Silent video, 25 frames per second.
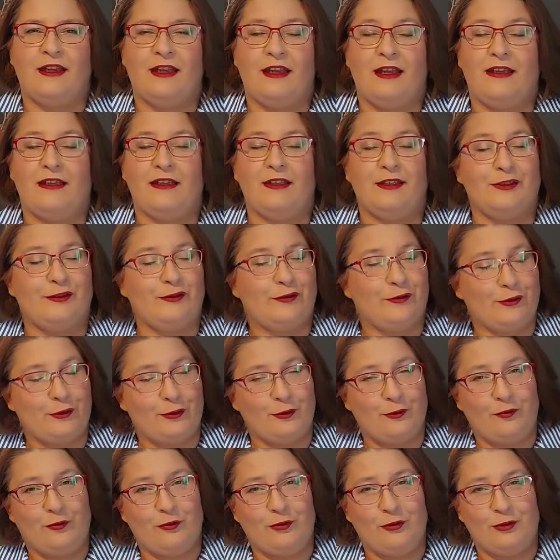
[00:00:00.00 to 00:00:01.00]
and for a
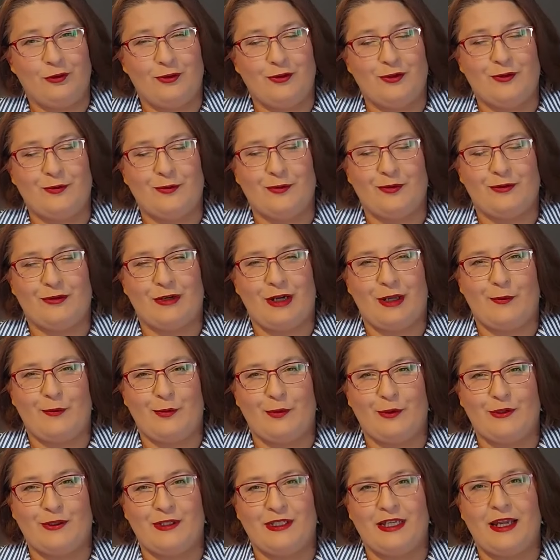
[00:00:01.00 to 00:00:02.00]
few new
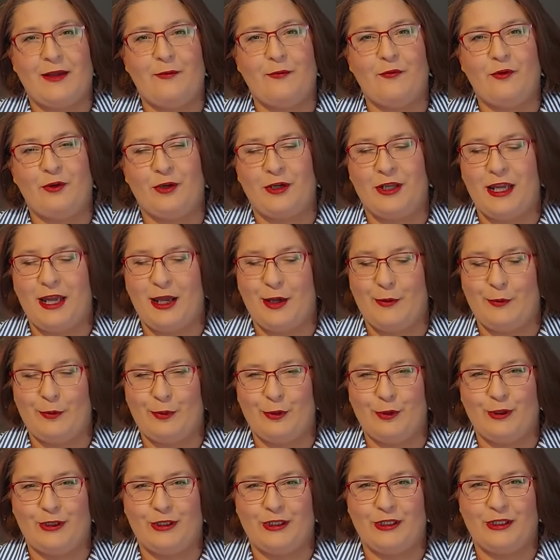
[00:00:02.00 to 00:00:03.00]
subscribers. I'm very happy
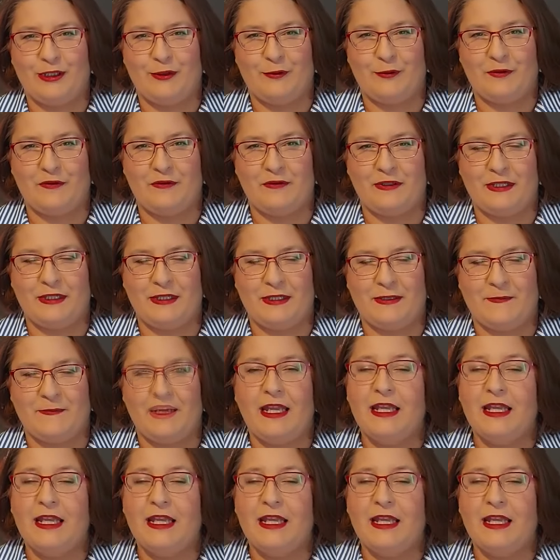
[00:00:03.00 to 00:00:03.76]
you are here with us.